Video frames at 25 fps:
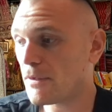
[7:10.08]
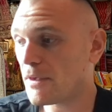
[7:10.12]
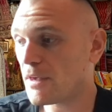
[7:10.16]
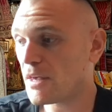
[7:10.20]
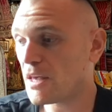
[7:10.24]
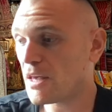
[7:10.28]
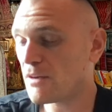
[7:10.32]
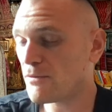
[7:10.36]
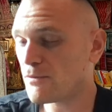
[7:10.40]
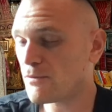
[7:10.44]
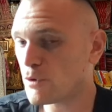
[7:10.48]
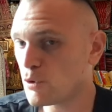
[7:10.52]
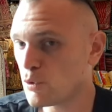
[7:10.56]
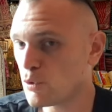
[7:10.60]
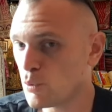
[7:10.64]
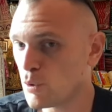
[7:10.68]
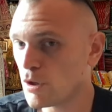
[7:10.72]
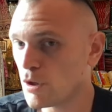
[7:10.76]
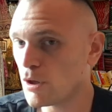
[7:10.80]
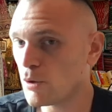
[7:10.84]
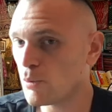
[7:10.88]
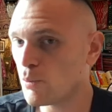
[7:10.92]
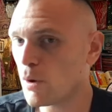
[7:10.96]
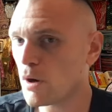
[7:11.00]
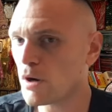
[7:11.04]
if you
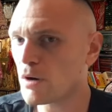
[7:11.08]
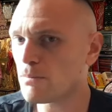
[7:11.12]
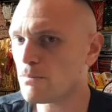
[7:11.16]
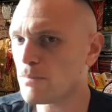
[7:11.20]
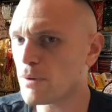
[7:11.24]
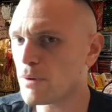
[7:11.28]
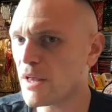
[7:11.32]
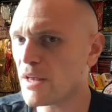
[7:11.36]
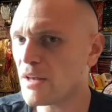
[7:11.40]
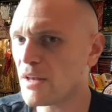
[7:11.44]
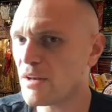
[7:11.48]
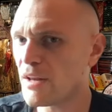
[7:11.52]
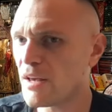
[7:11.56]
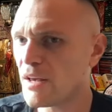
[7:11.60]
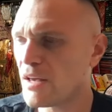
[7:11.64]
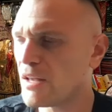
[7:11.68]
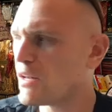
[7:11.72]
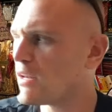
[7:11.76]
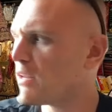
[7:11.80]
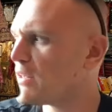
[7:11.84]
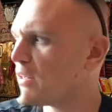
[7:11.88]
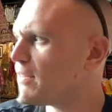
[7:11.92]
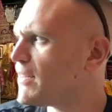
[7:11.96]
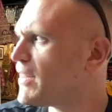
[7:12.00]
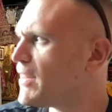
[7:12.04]
really want to blend
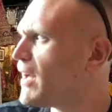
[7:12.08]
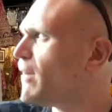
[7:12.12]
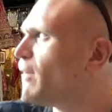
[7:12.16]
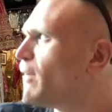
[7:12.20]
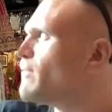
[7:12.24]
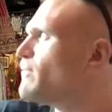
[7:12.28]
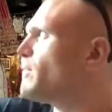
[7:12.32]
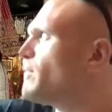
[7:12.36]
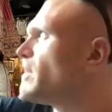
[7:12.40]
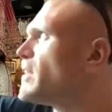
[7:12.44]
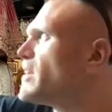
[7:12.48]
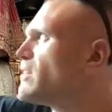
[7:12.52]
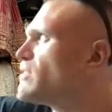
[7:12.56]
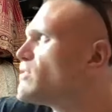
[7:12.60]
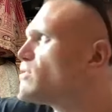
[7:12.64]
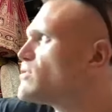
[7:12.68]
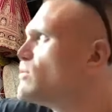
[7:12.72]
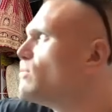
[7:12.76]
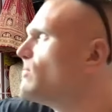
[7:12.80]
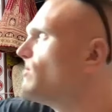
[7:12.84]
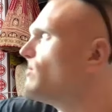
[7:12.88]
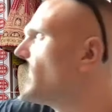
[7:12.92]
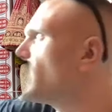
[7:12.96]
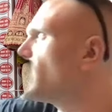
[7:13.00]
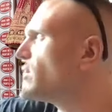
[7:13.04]
in, it's
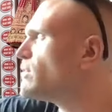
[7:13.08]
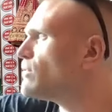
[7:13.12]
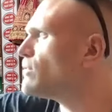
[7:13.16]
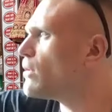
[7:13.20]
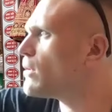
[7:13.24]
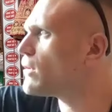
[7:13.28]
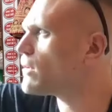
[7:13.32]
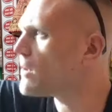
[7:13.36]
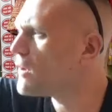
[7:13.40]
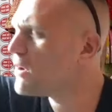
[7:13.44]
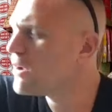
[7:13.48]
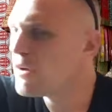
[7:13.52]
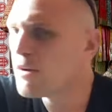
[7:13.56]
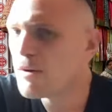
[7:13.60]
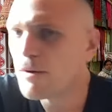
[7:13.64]
too fucking dark.